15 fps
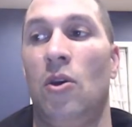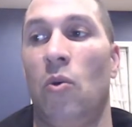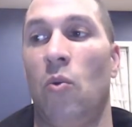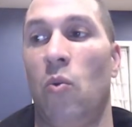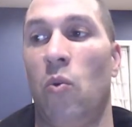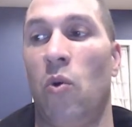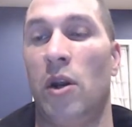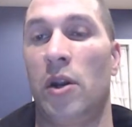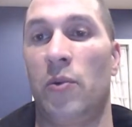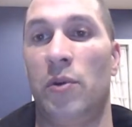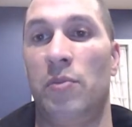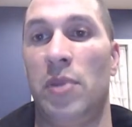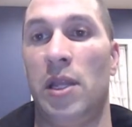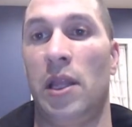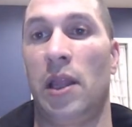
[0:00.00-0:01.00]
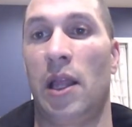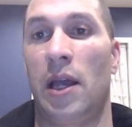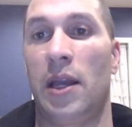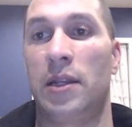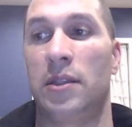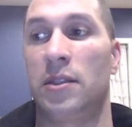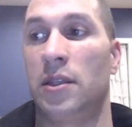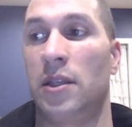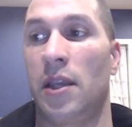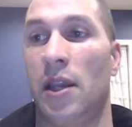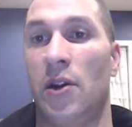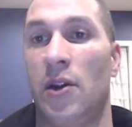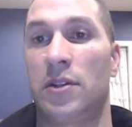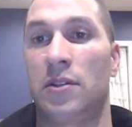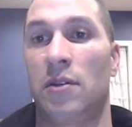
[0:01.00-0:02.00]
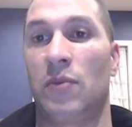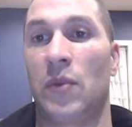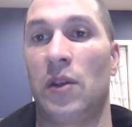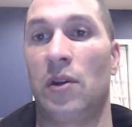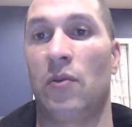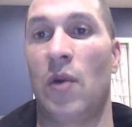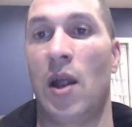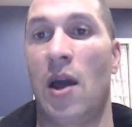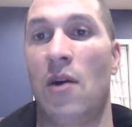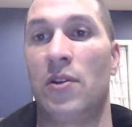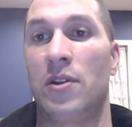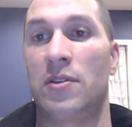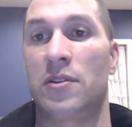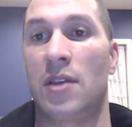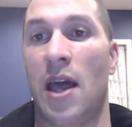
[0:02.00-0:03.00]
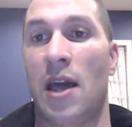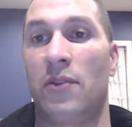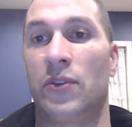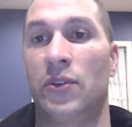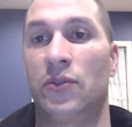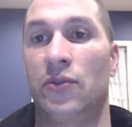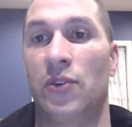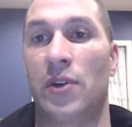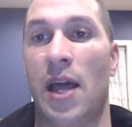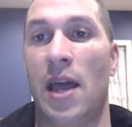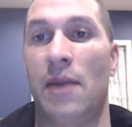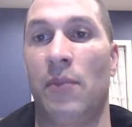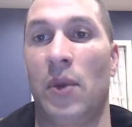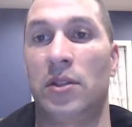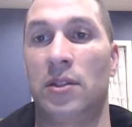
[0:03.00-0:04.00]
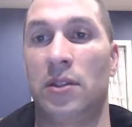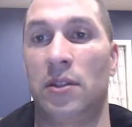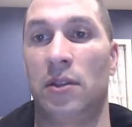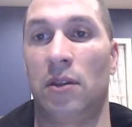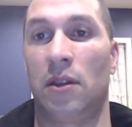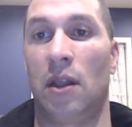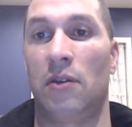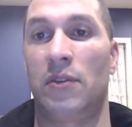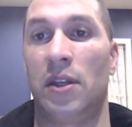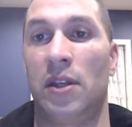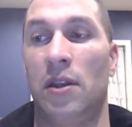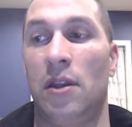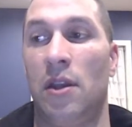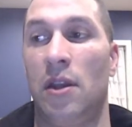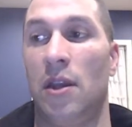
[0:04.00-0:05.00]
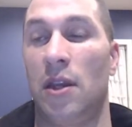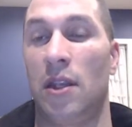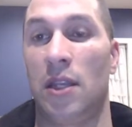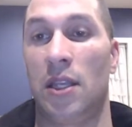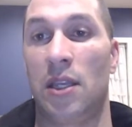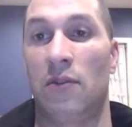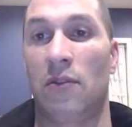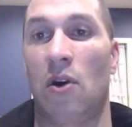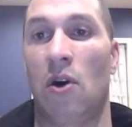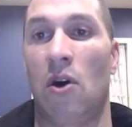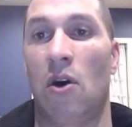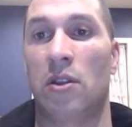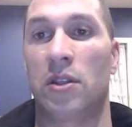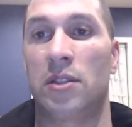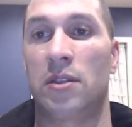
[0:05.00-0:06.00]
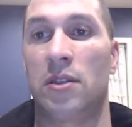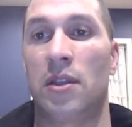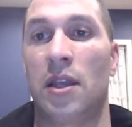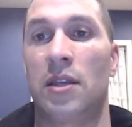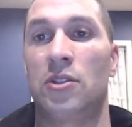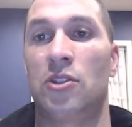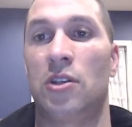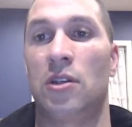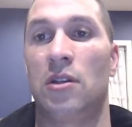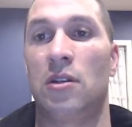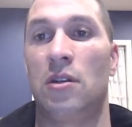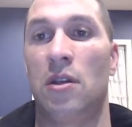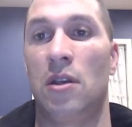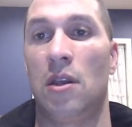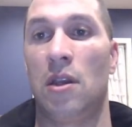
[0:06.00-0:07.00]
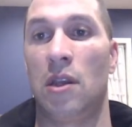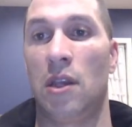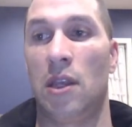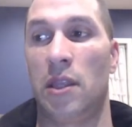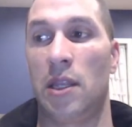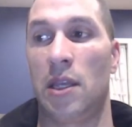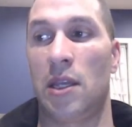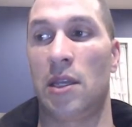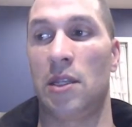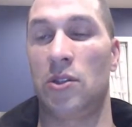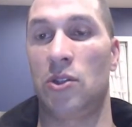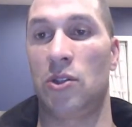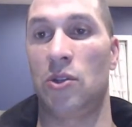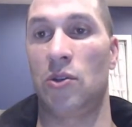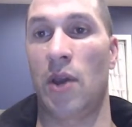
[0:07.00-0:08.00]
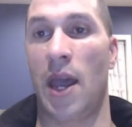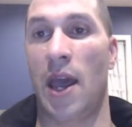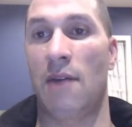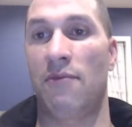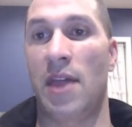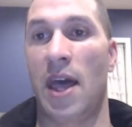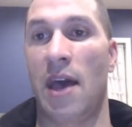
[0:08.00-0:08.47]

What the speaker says: what it would be like to carry something around inside of us for 9 months, to love it, and to give it all this attention, and then to have